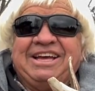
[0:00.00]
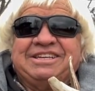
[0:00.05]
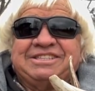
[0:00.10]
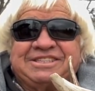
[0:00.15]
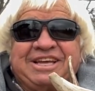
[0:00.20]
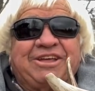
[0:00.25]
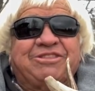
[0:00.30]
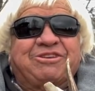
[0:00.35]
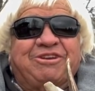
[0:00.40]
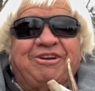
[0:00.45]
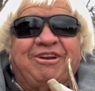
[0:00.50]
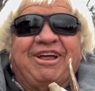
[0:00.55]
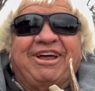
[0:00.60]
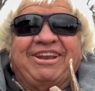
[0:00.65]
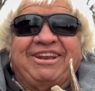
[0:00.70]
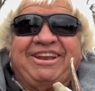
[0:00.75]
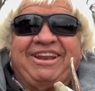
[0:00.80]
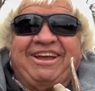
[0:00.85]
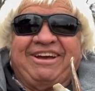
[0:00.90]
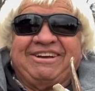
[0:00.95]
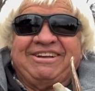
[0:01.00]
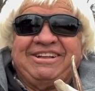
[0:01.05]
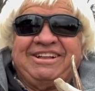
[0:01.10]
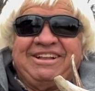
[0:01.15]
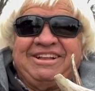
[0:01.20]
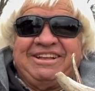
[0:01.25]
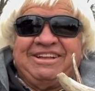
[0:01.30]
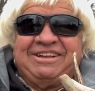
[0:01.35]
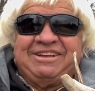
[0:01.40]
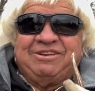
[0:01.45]
South Carolina now.
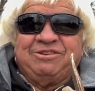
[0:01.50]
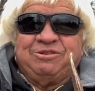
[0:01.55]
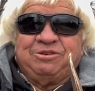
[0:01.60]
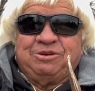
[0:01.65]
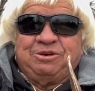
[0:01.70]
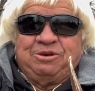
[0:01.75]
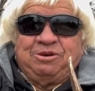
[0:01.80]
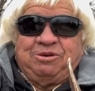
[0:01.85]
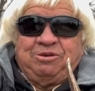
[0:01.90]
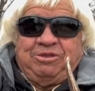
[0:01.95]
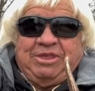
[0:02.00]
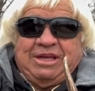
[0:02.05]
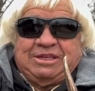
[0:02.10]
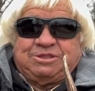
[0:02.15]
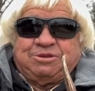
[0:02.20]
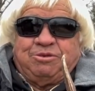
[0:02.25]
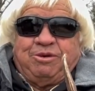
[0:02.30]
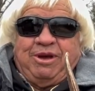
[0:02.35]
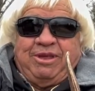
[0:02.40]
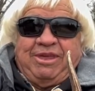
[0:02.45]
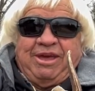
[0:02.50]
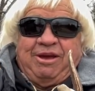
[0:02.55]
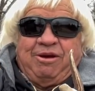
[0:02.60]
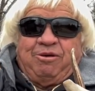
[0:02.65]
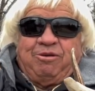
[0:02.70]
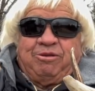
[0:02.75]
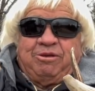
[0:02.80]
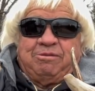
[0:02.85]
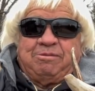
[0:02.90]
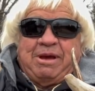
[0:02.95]
Woo, that's the way they
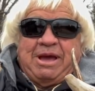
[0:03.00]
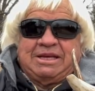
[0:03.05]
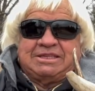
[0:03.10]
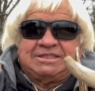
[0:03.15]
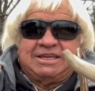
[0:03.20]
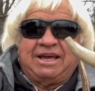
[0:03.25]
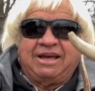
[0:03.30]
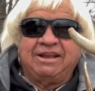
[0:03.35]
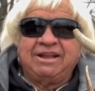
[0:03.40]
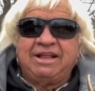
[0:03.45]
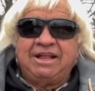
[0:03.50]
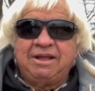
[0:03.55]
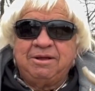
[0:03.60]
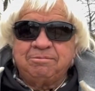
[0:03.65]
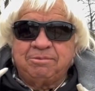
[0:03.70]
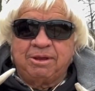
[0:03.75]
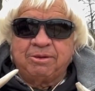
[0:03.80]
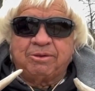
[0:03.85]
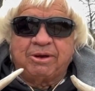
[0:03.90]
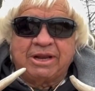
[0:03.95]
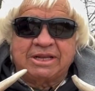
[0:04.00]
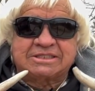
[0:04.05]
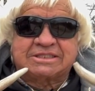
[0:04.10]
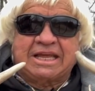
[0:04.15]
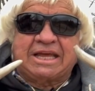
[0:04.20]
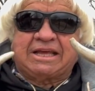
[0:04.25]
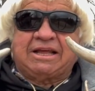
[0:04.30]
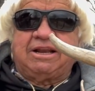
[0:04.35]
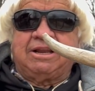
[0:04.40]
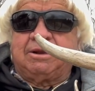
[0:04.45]
hold their bass out. But anyway, let's
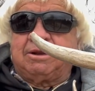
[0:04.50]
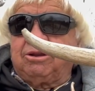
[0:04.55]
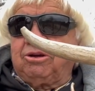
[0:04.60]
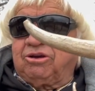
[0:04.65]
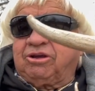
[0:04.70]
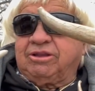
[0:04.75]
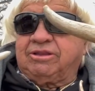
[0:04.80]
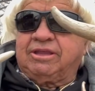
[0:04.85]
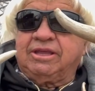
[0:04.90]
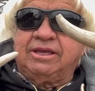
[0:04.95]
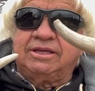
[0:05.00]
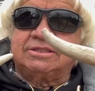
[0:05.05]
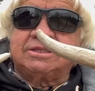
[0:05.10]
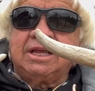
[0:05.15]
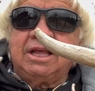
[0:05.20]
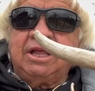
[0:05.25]
take a little look at these.